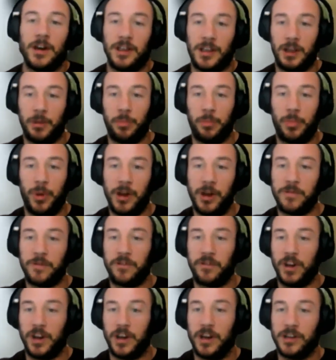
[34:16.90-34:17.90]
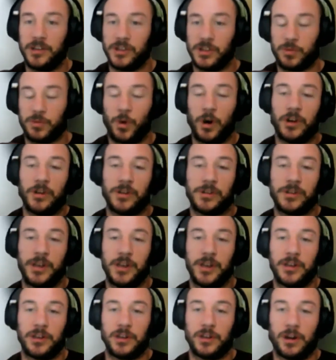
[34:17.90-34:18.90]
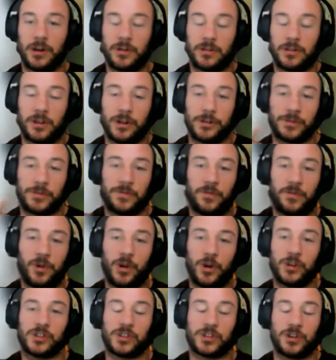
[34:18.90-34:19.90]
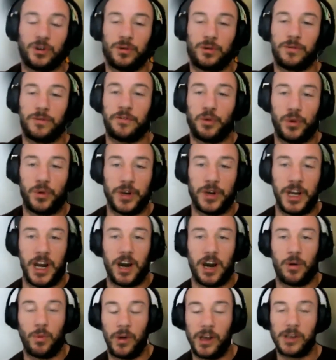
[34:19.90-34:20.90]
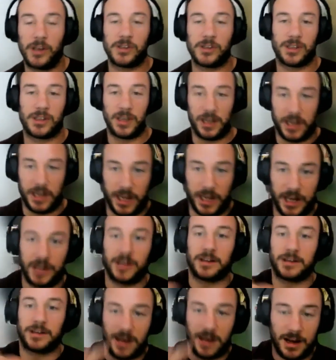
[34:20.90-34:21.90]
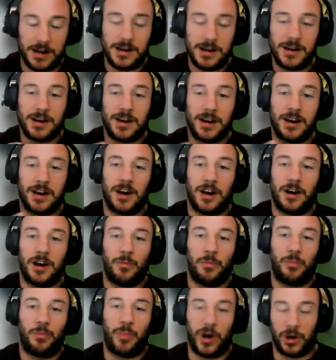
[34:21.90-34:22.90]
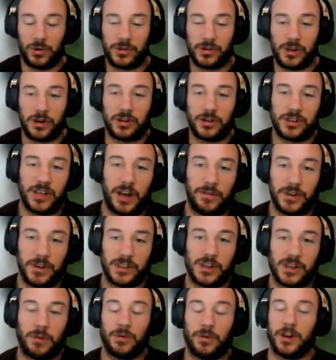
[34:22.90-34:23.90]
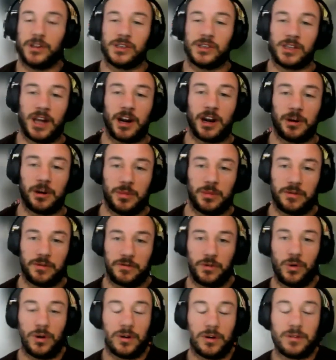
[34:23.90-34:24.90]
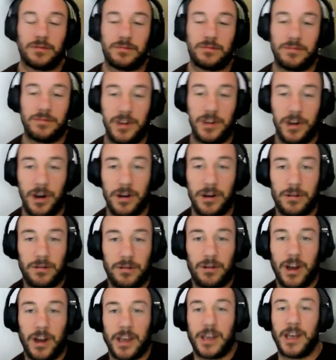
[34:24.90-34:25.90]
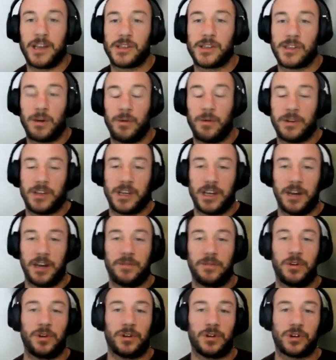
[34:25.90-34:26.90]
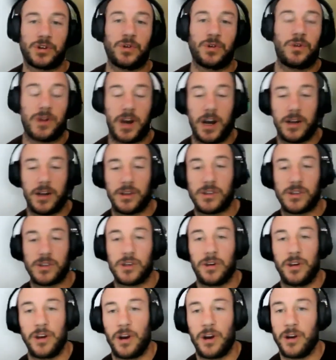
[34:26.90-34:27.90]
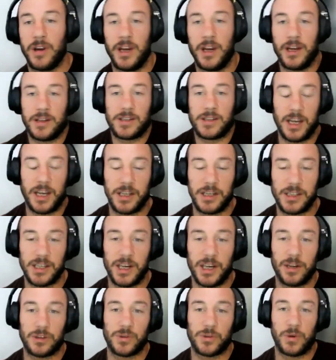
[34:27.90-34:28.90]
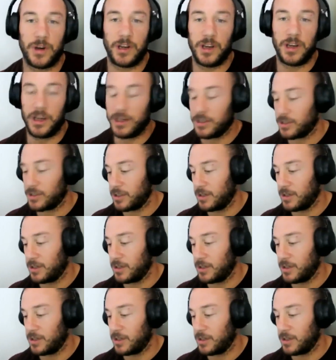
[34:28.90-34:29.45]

The big thing is what you said. Those first 2 40-hour weeks to get it done, but also just having someone that's done it before. Get someone to give you the shortcut so you don't need to take 10 or 20 years.